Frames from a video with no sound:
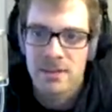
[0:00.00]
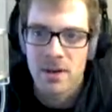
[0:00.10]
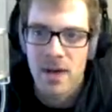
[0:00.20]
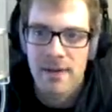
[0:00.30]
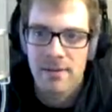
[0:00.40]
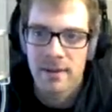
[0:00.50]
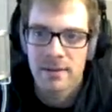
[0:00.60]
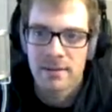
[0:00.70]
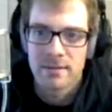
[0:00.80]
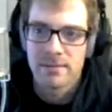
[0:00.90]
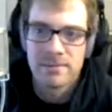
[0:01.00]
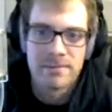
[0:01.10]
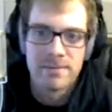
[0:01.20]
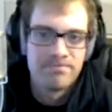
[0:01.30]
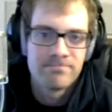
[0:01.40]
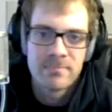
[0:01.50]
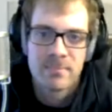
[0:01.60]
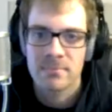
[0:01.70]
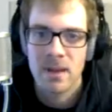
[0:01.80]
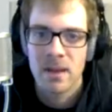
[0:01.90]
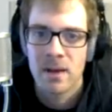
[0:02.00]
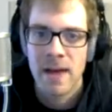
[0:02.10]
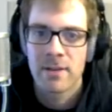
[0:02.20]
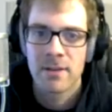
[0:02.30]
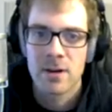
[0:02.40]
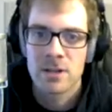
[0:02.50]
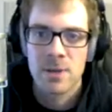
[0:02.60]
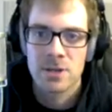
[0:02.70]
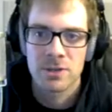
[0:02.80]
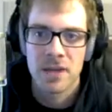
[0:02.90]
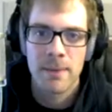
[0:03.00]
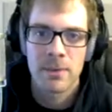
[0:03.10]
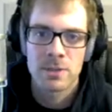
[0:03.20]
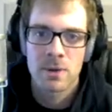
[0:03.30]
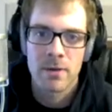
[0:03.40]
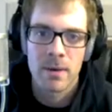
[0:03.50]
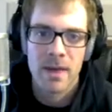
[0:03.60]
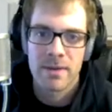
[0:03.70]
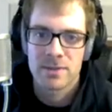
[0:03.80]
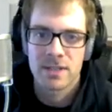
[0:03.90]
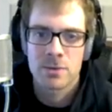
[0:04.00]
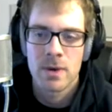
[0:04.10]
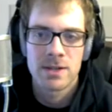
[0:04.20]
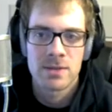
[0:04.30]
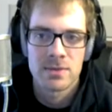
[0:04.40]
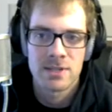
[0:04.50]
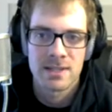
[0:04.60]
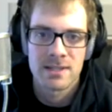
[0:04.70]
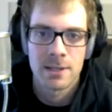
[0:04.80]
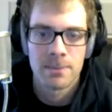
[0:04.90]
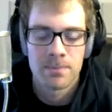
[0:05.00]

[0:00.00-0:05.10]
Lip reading: having a very special game whatsoever. I mean, I think it was like 22-16.